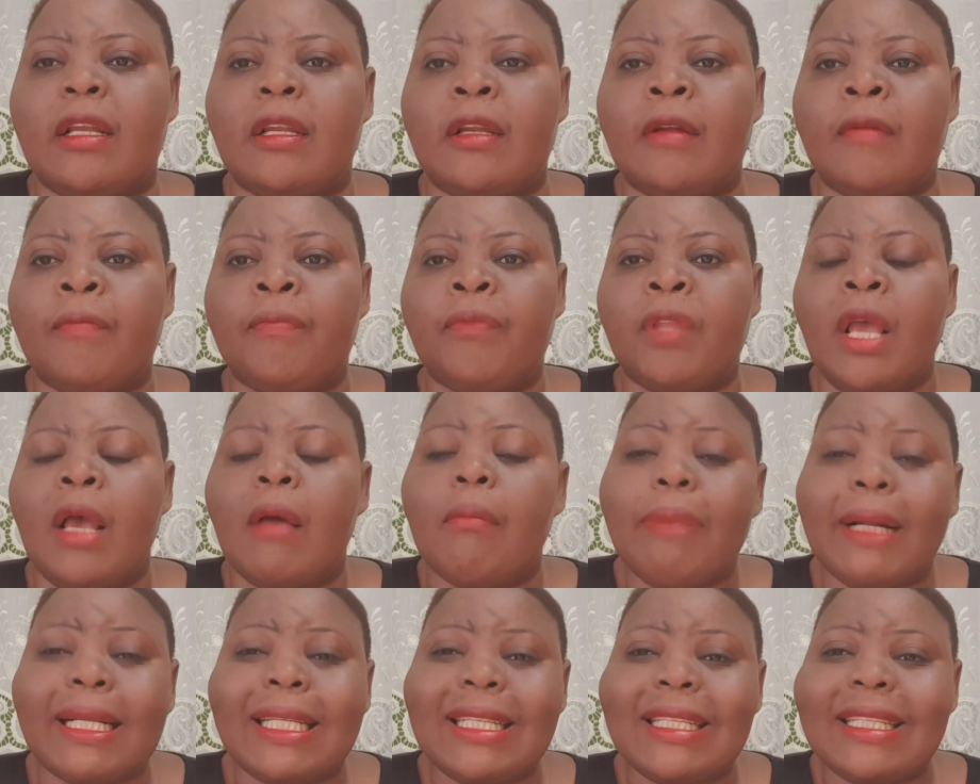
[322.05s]
it,
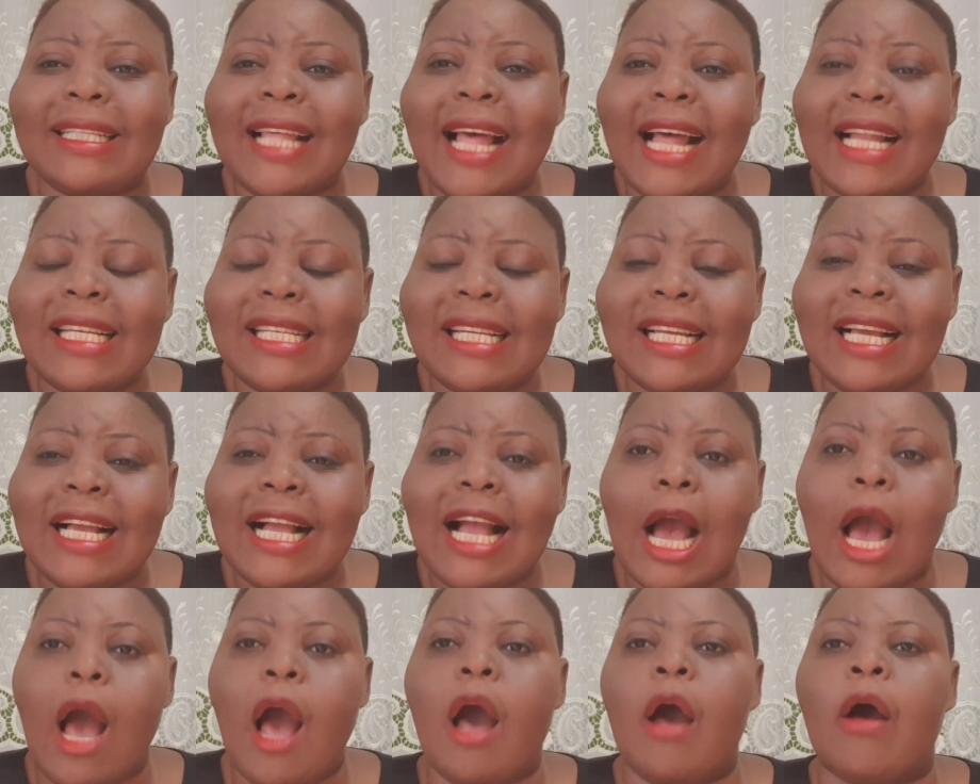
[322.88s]
but that
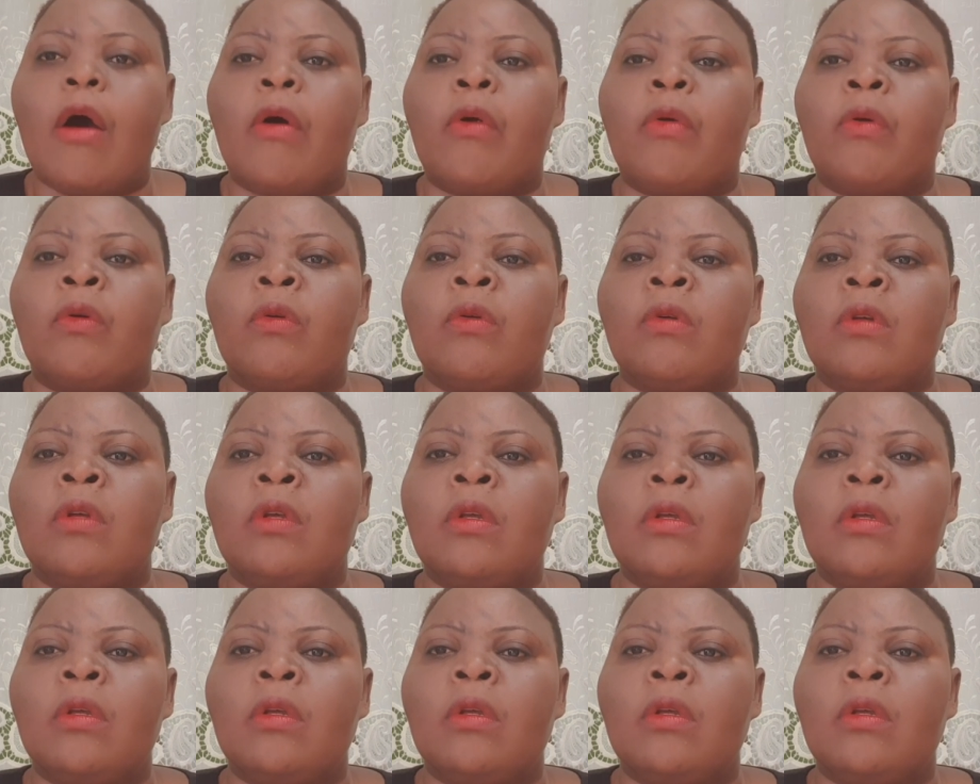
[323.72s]
girl,